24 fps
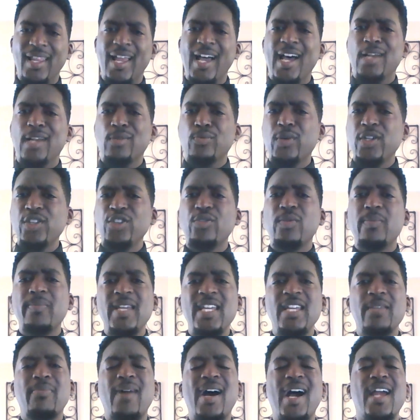Lon, what do you
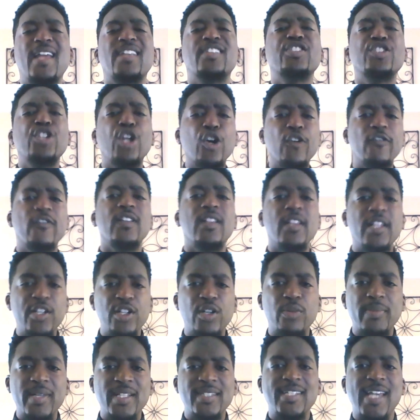mean by a servant
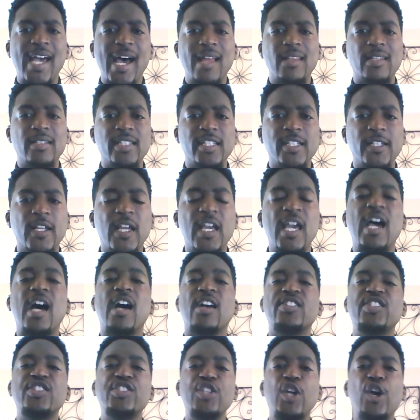leader mentality?
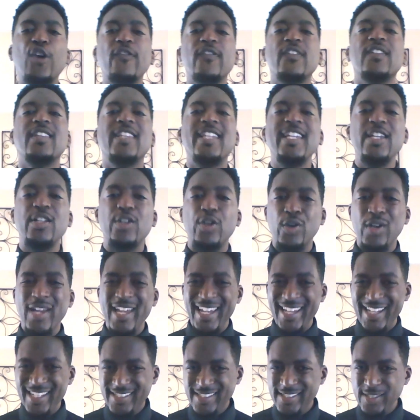A servant leader
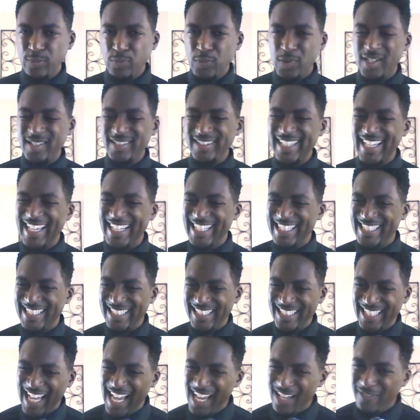is someone that is
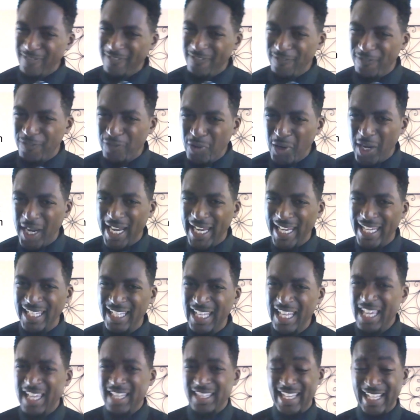not afraid,
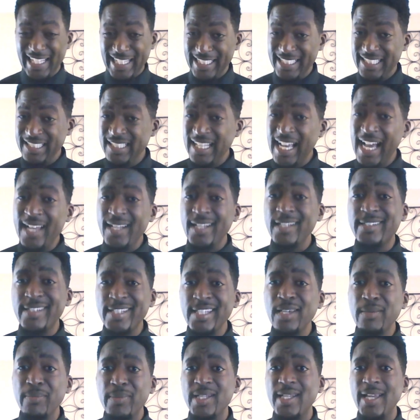that is not
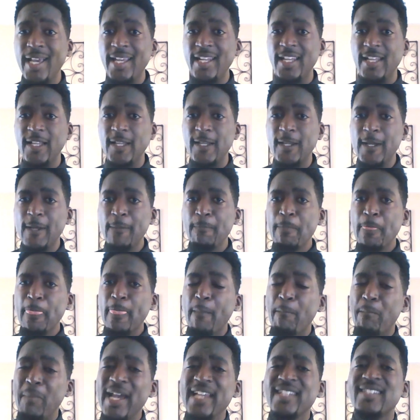intimidated,
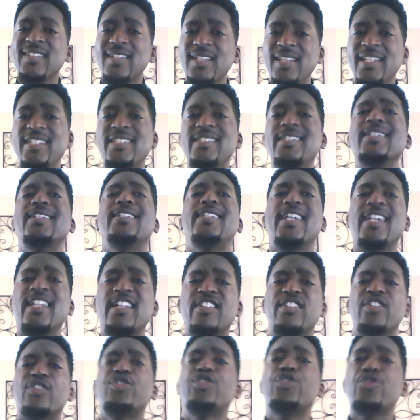basically to get
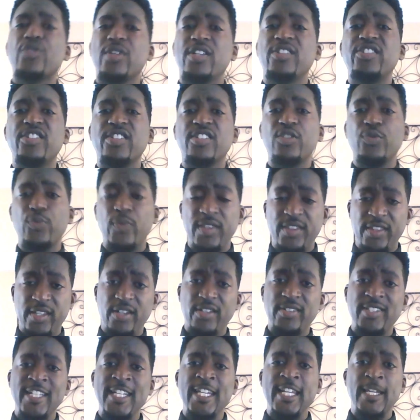in the trenches with
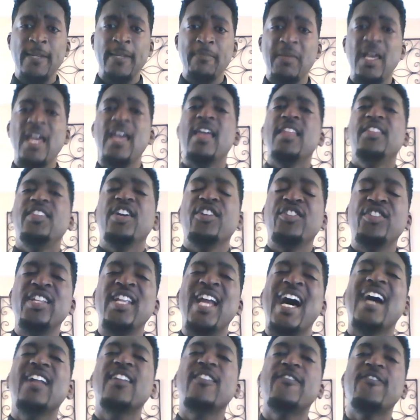their team. They're
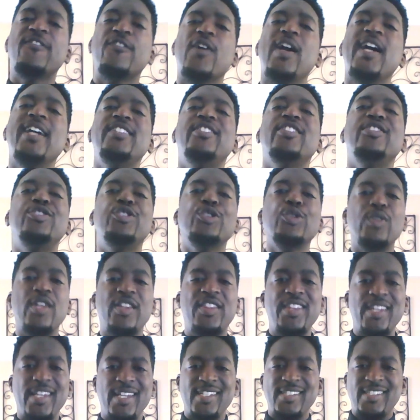not afraid to do the
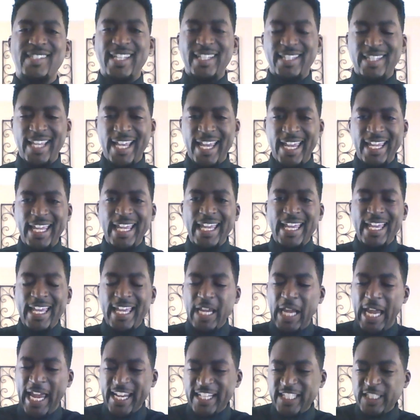things that they
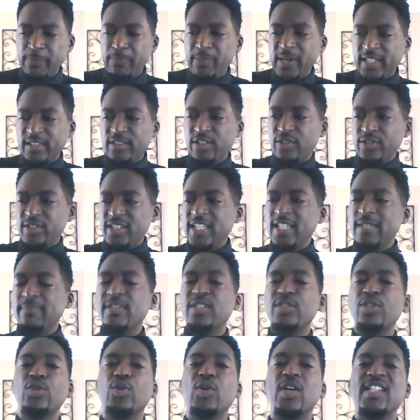expect their team to
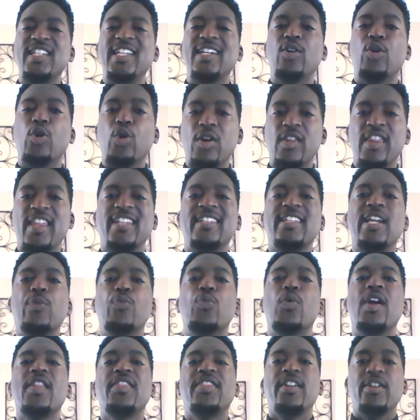do or that they
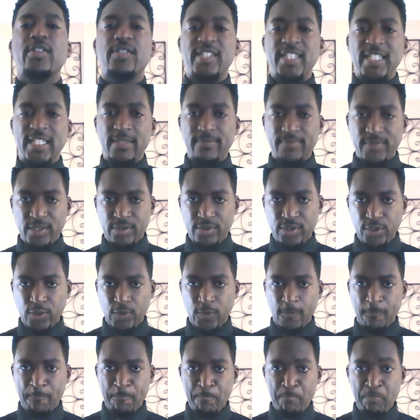want their team to do.
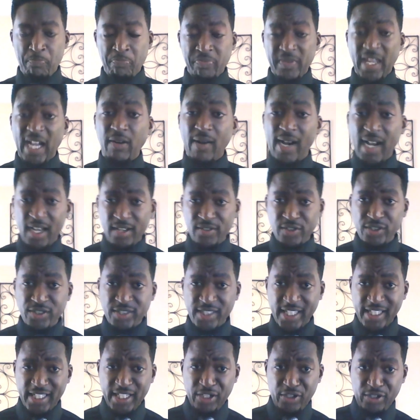Now, I
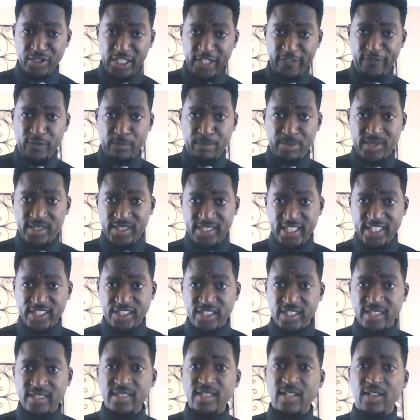understand there are different
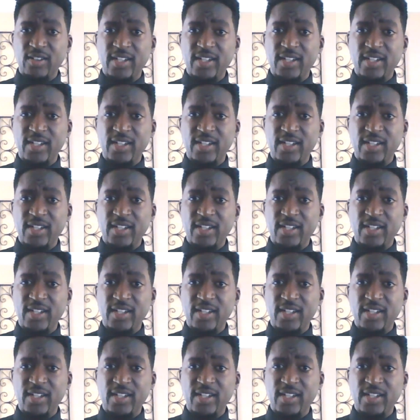positions.